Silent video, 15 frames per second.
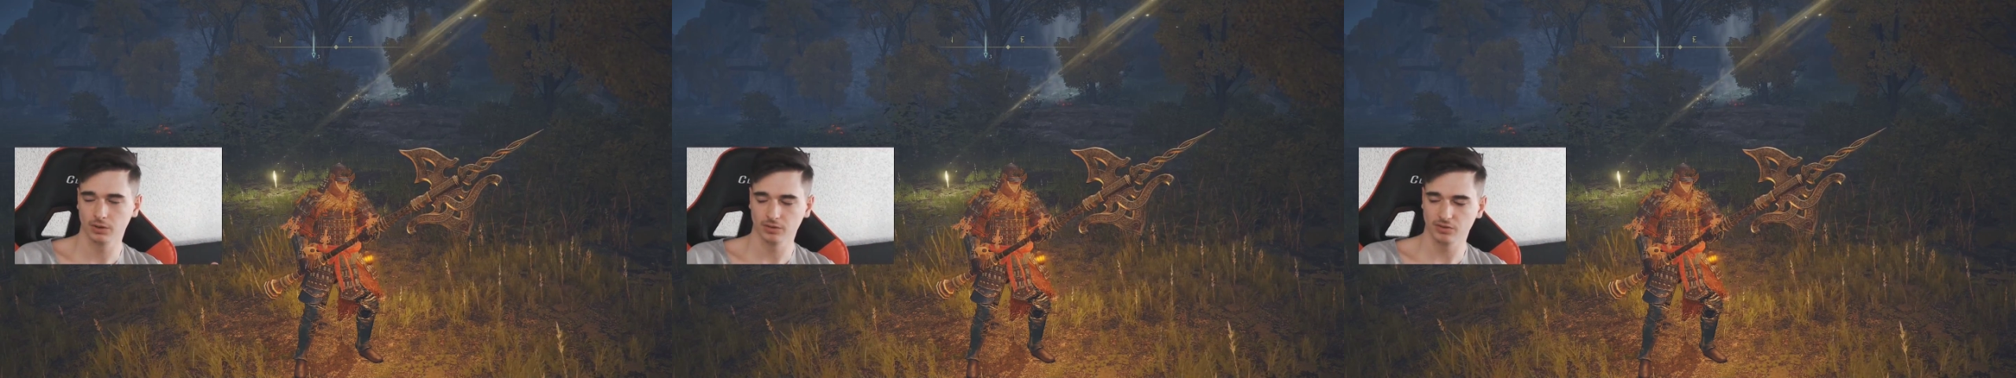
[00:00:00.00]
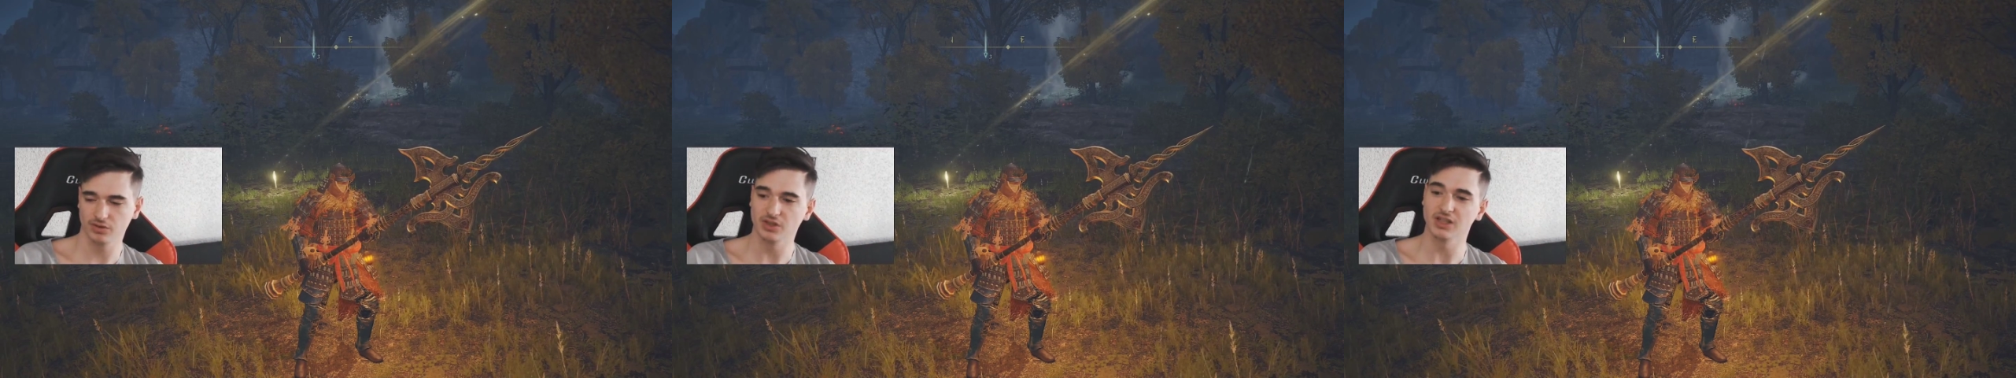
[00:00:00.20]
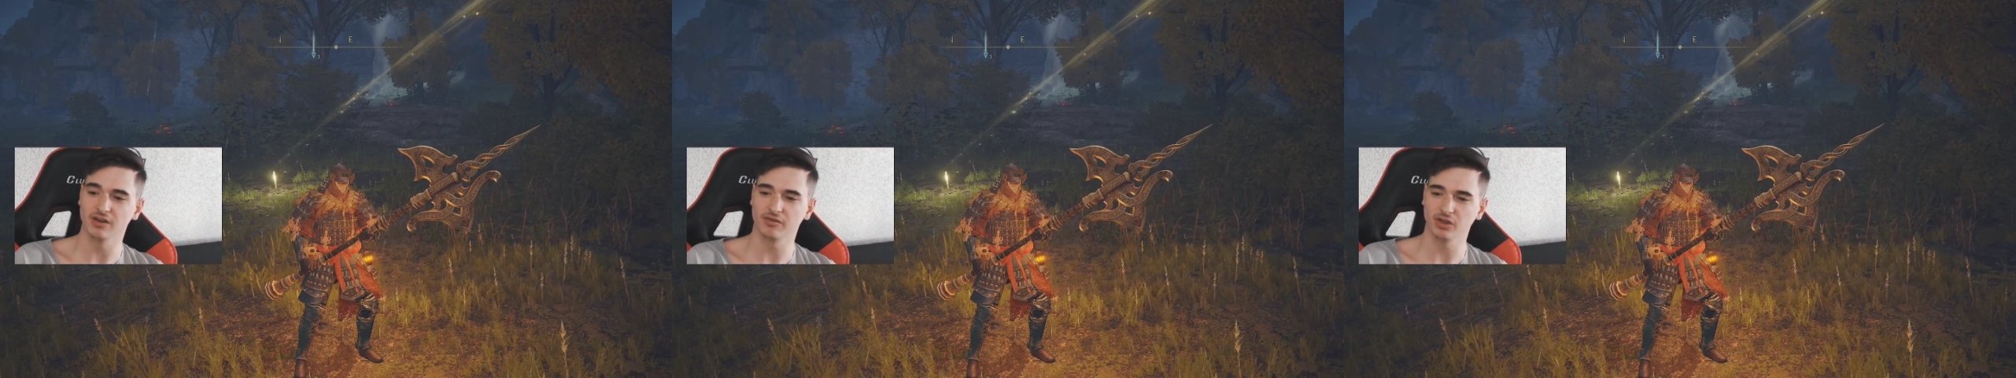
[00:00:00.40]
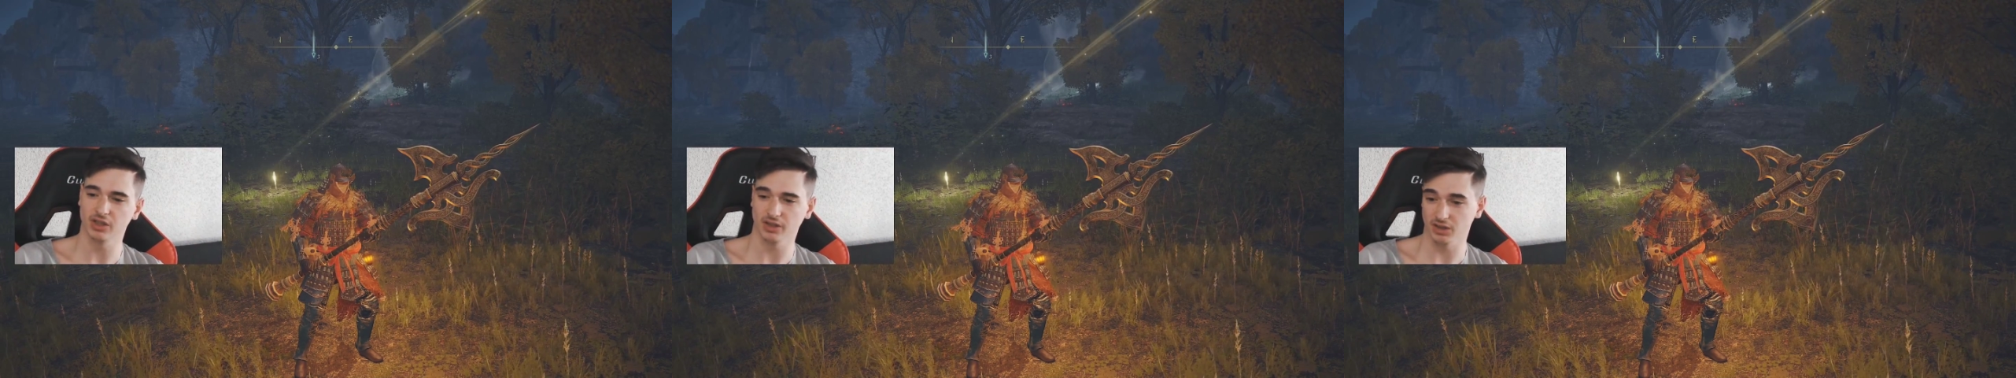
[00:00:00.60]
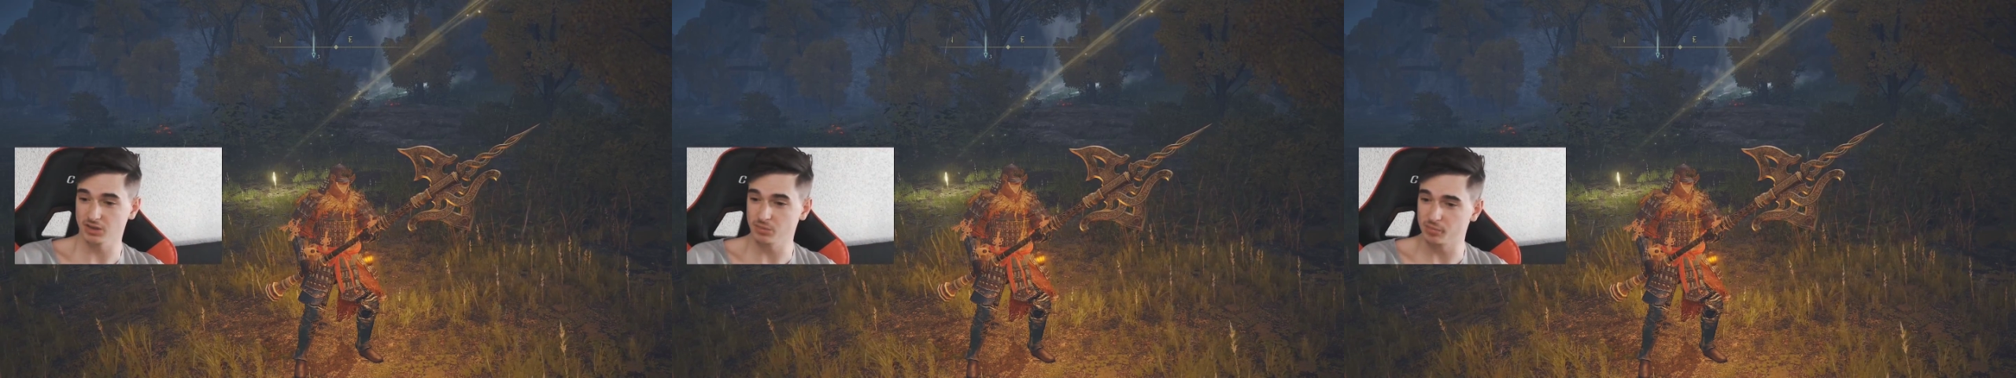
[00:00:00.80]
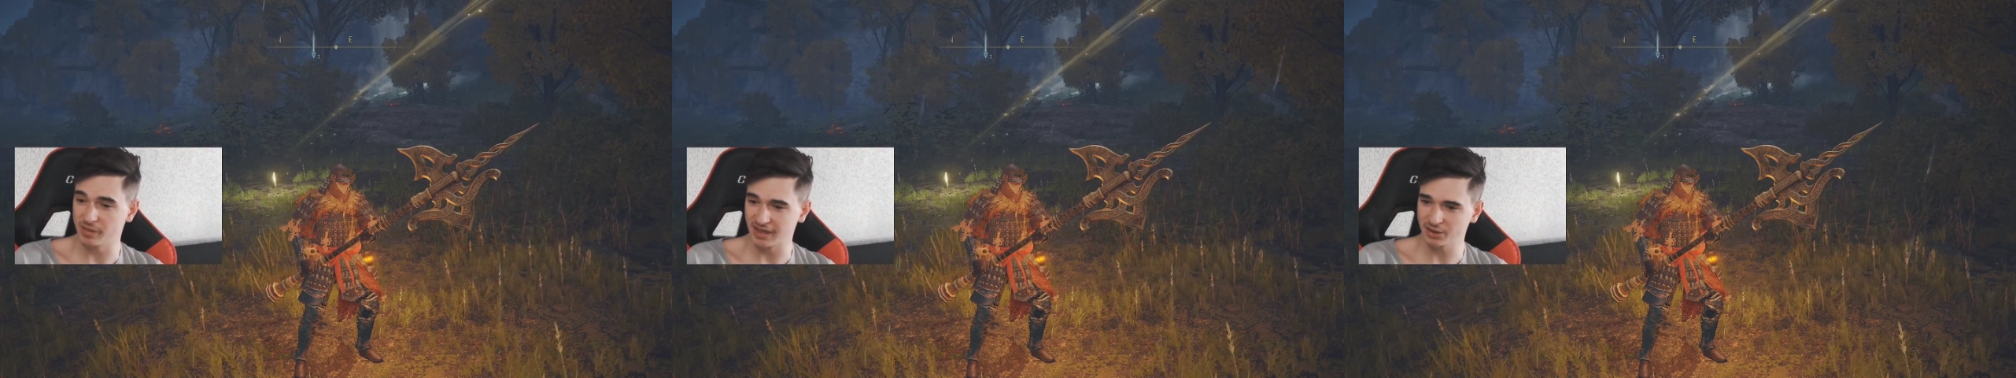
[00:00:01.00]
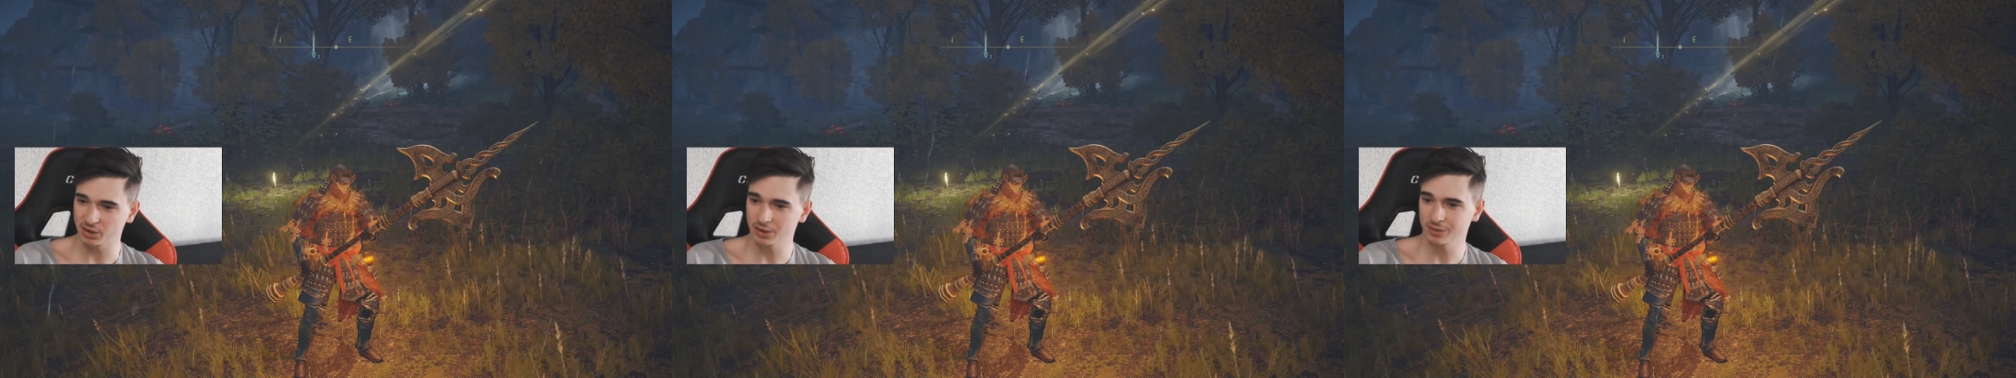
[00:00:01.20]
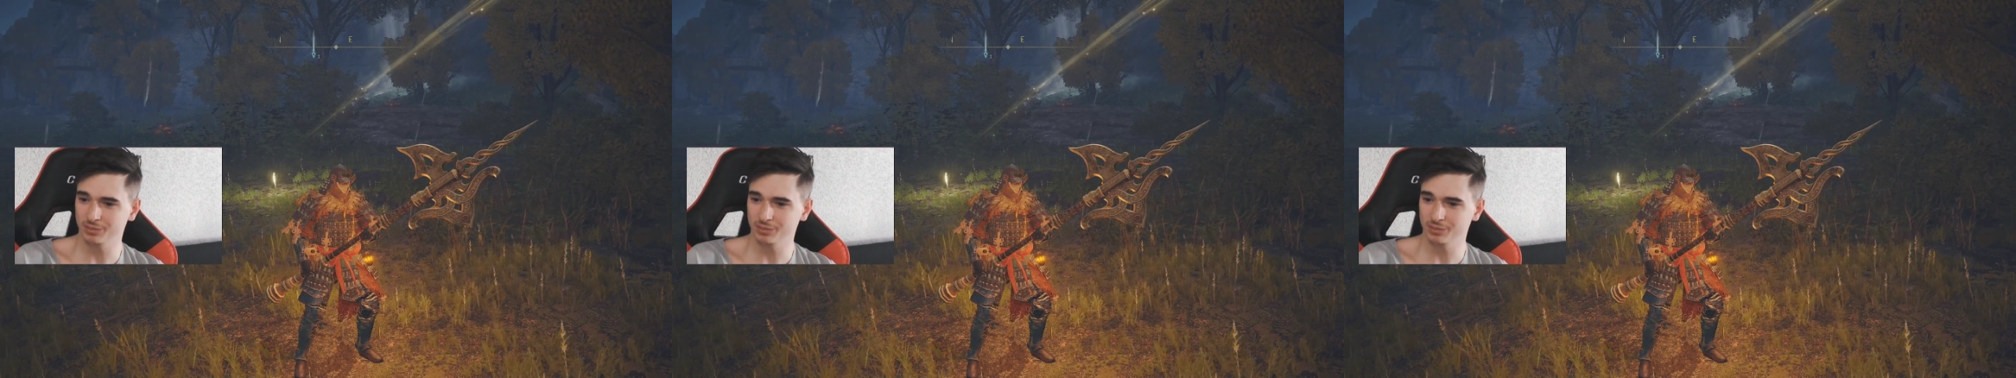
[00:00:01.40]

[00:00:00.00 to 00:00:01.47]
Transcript: significantly better,